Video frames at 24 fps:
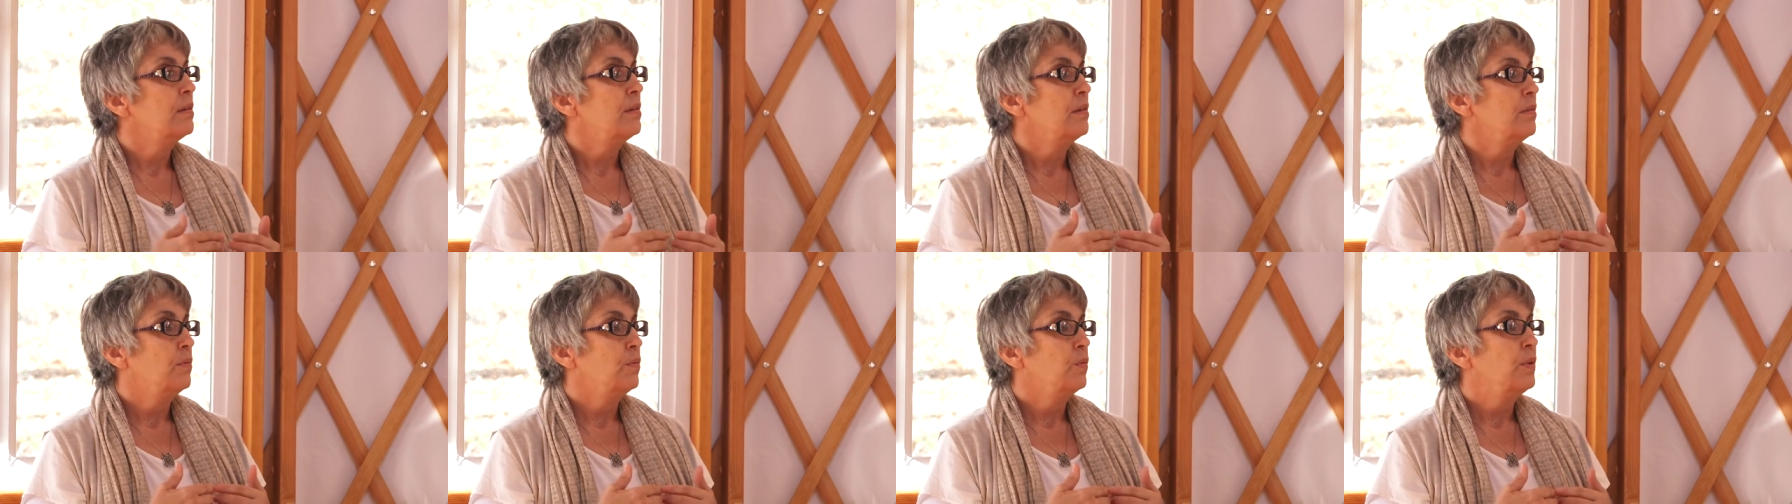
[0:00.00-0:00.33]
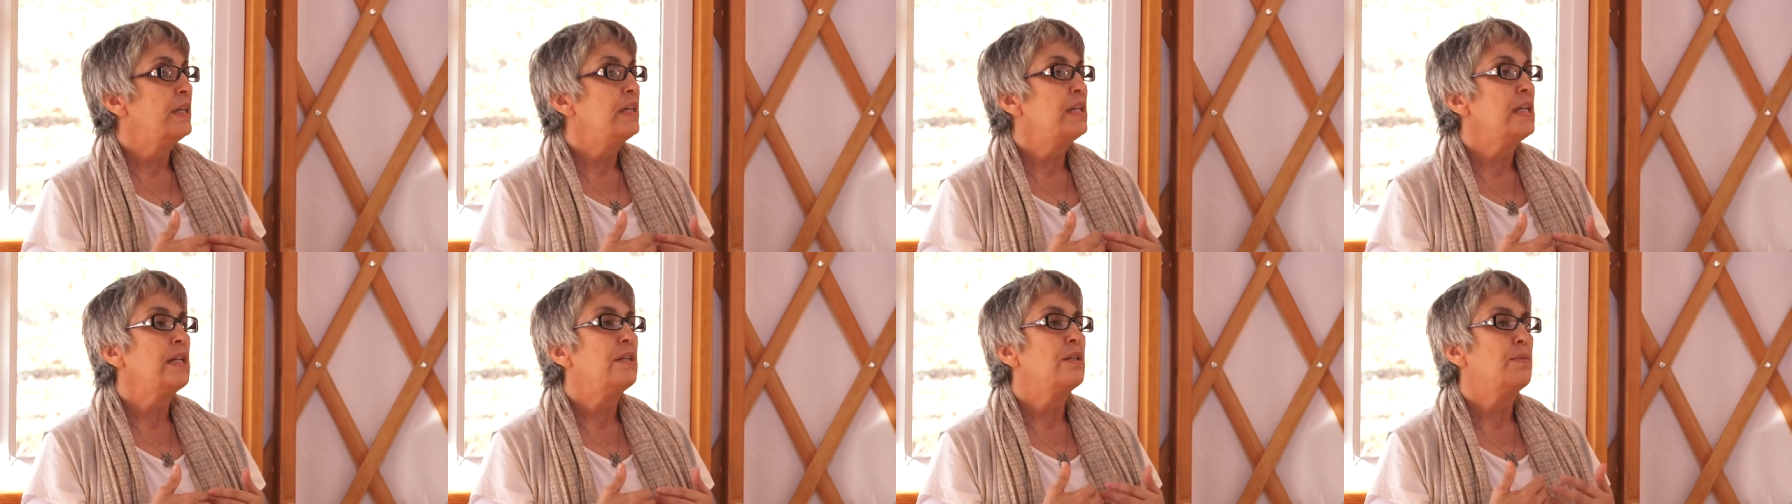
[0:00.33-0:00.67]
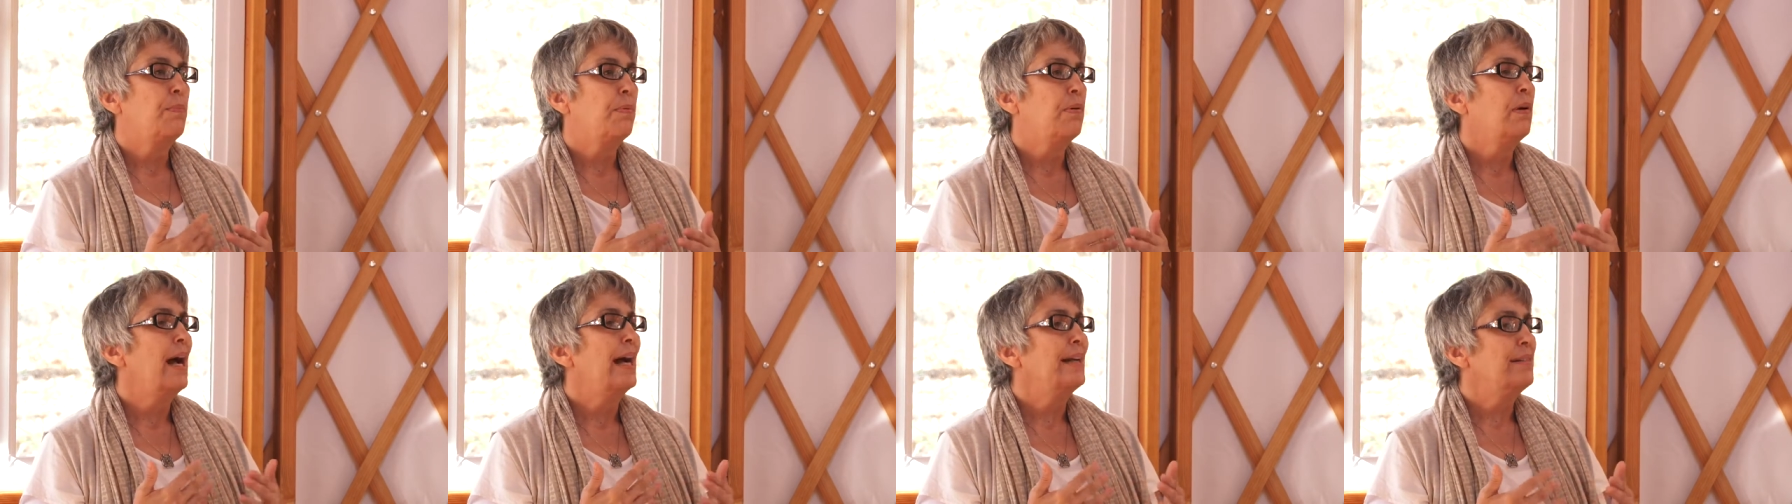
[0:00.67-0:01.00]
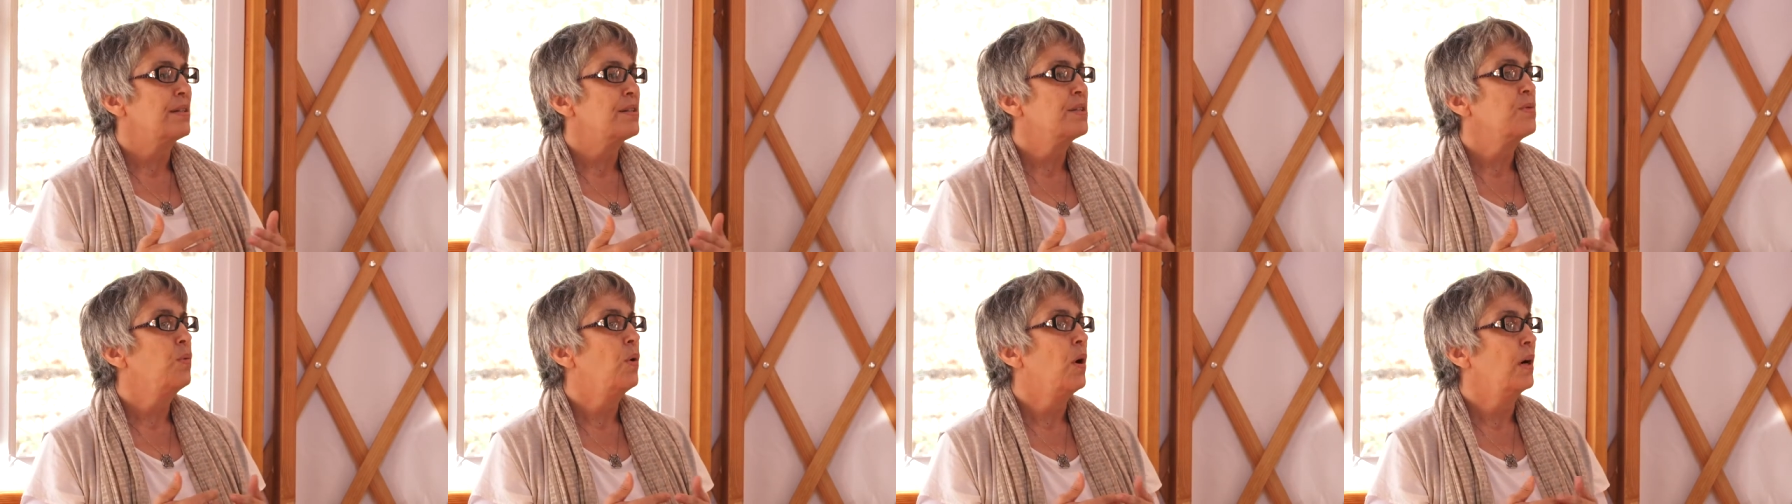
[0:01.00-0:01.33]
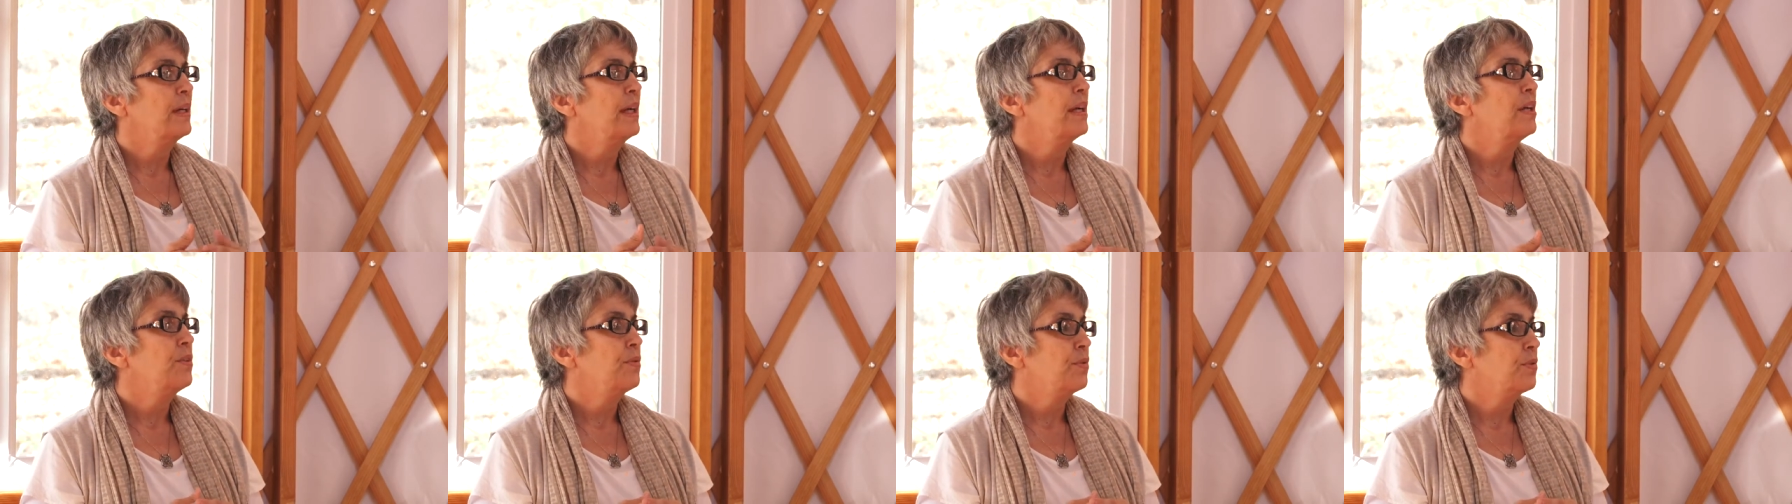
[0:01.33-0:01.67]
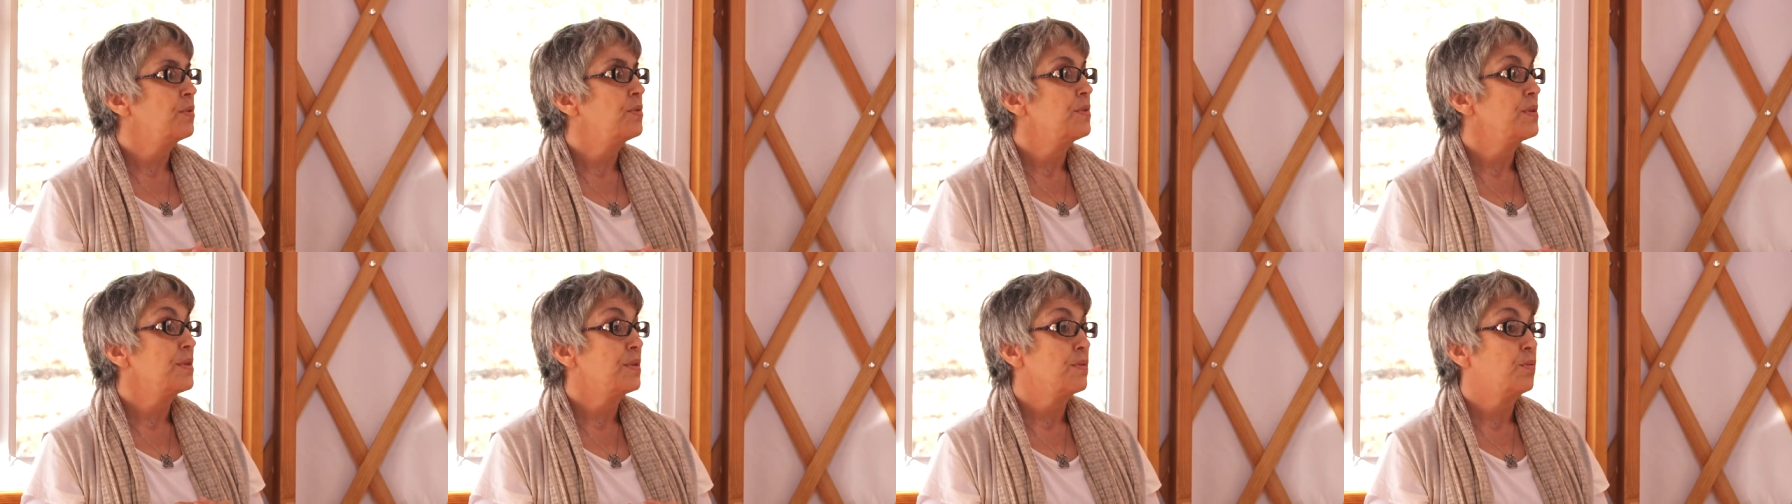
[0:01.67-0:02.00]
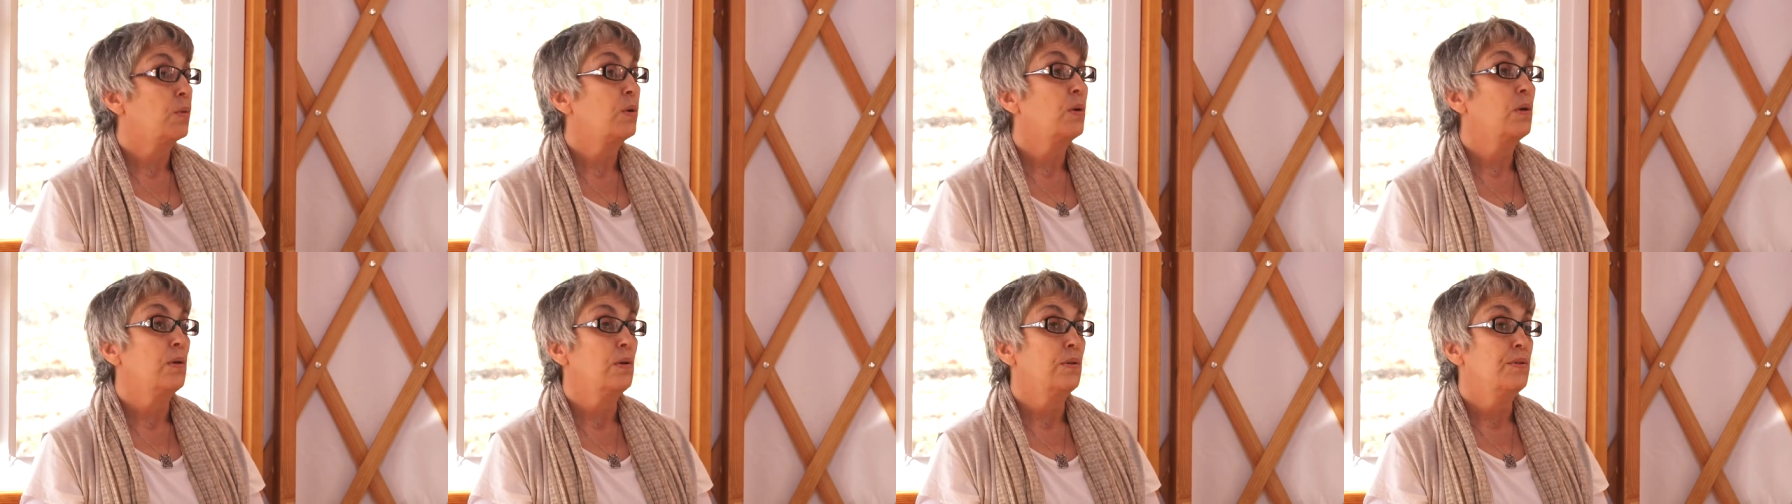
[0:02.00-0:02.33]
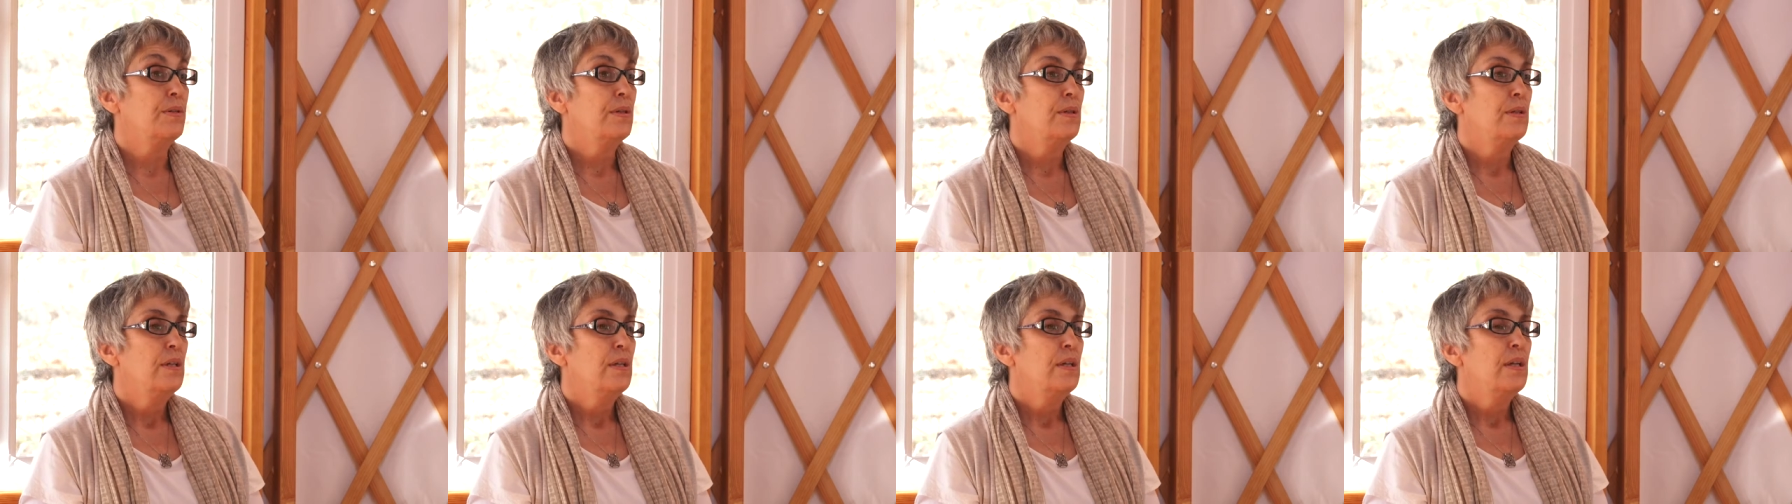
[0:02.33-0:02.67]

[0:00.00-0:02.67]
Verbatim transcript: we need to practice walking through this world.